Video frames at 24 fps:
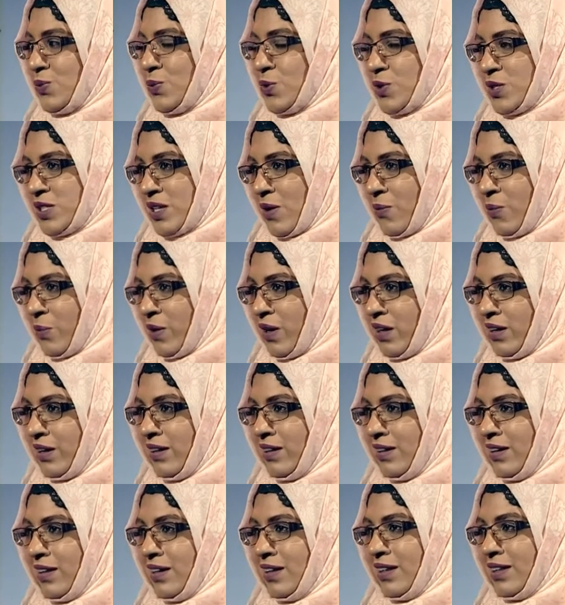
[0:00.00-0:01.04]
towards someone,
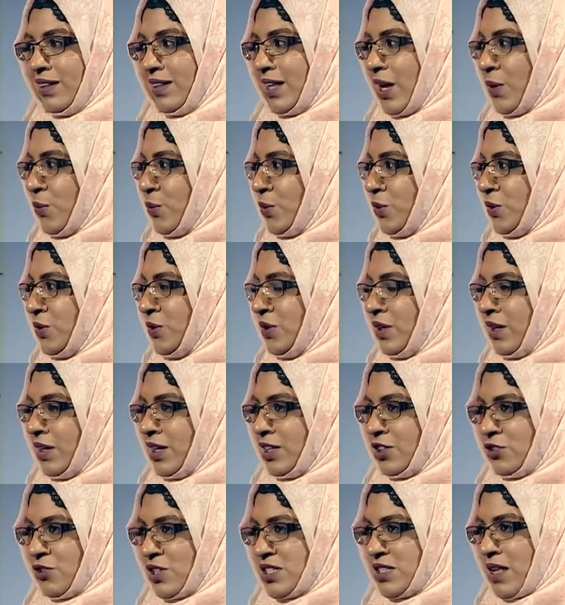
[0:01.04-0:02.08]
they would
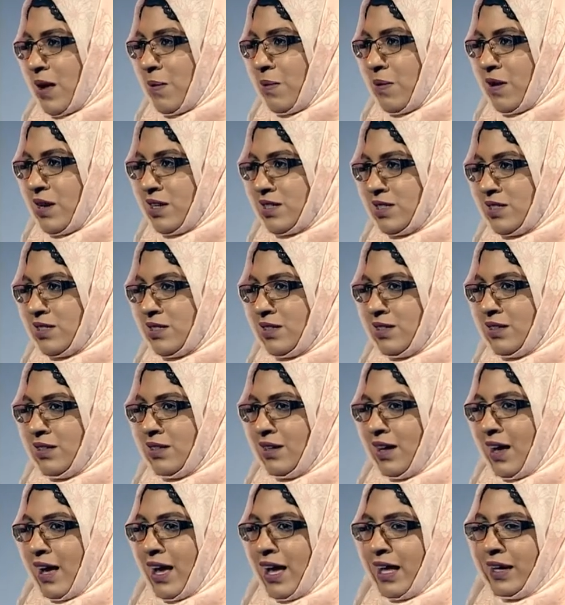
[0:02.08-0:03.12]
trust that person.
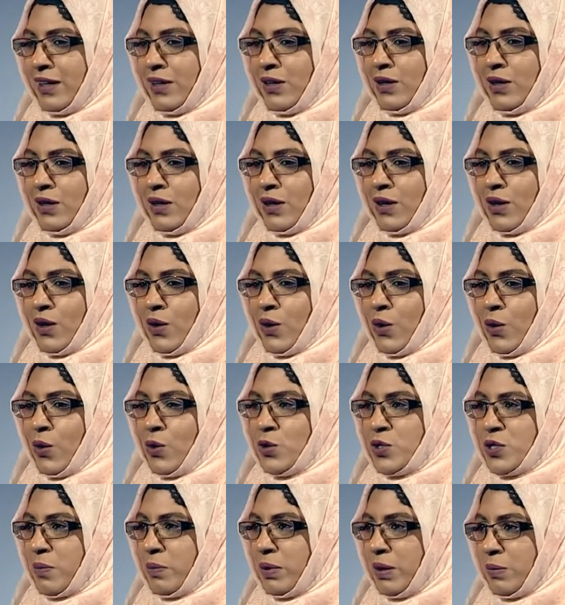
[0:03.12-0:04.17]
And
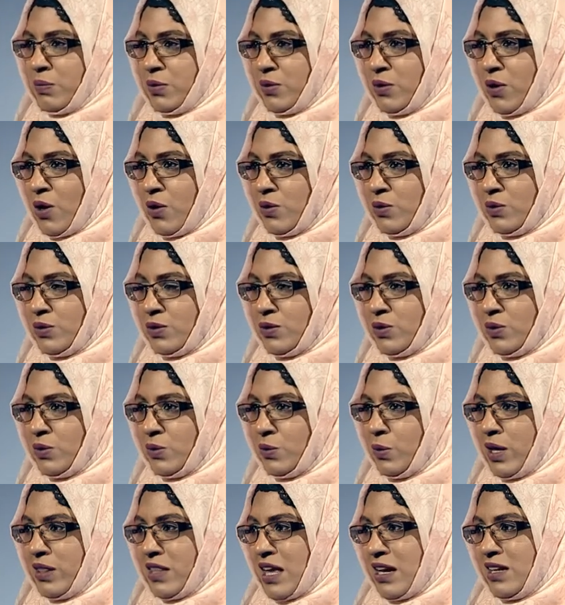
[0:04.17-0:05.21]
also people go to
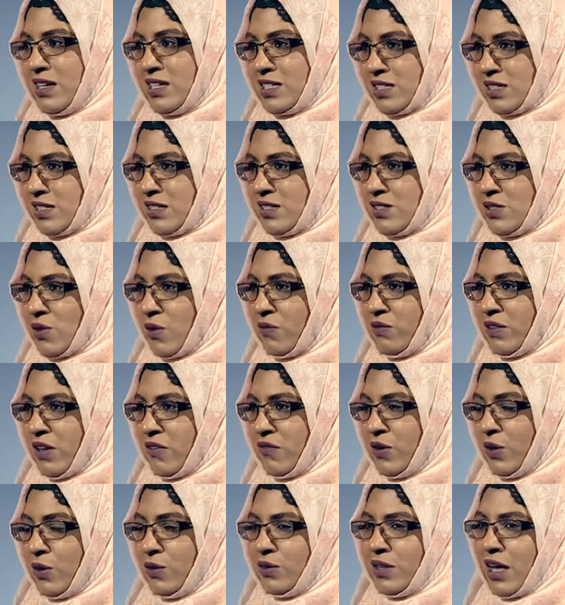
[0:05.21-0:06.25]
where they listen. So if they
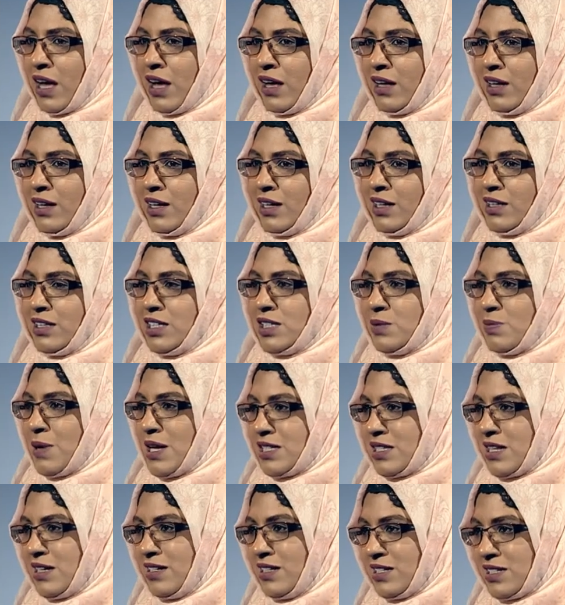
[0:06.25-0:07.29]
feel that this
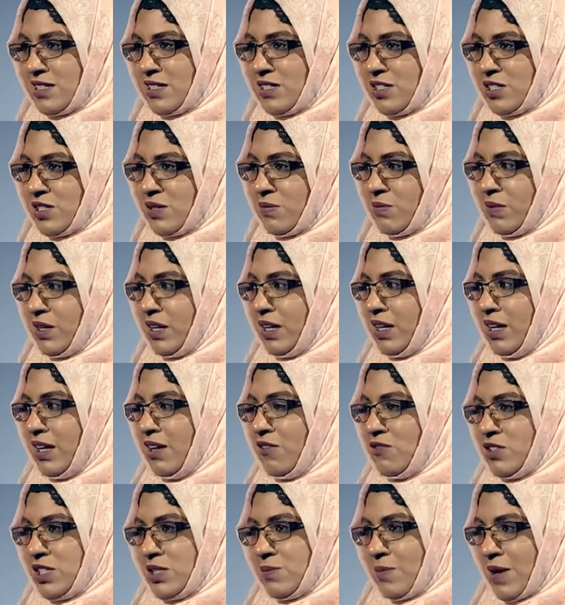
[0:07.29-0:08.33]
person listens to me,
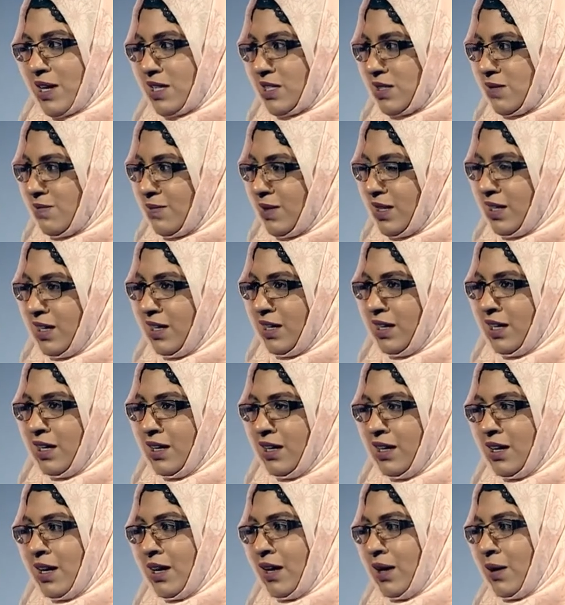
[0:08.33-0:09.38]
he respects me, he
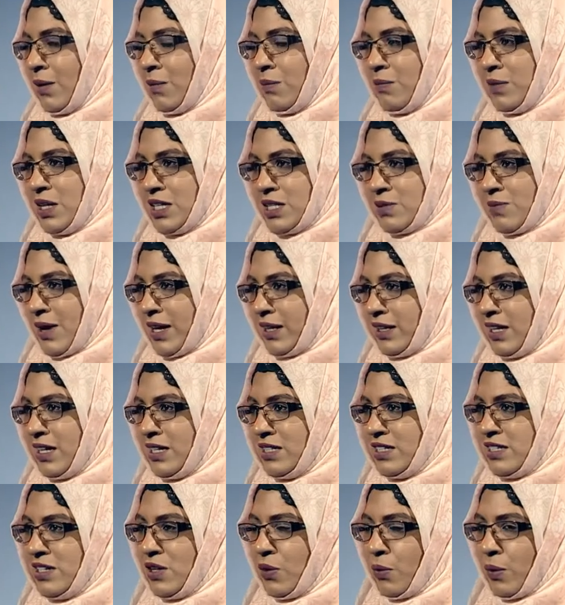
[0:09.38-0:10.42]
meets my
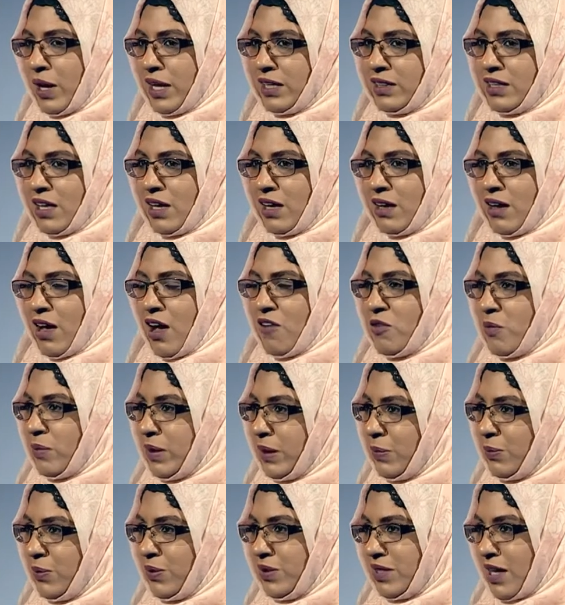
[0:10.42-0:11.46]
needs in a way that other
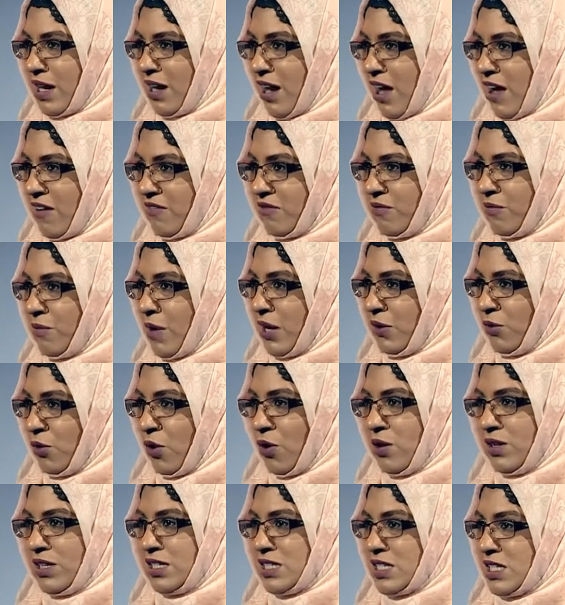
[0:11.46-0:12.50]
people in their life might
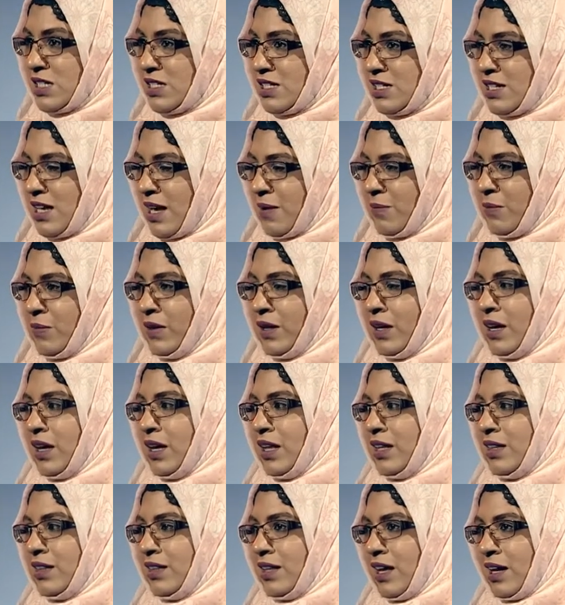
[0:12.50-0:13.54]
not listen to them,
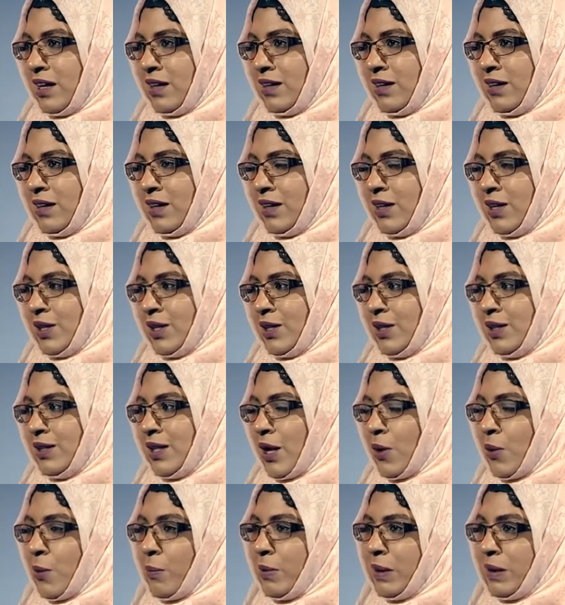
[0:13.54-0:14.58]
then
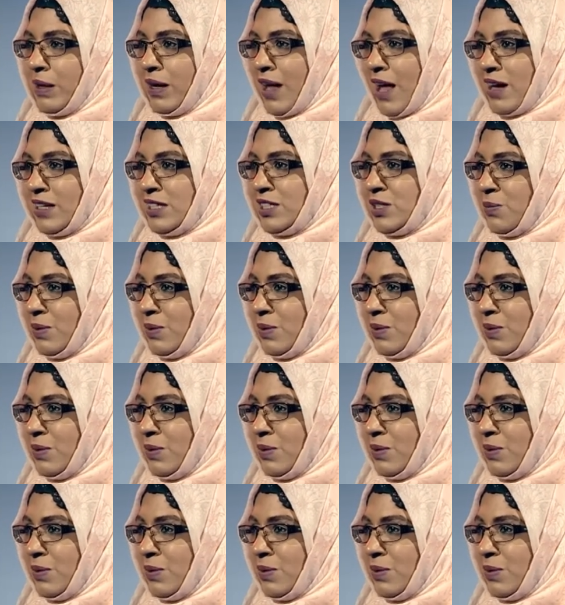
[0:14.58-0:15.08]
they will be likely to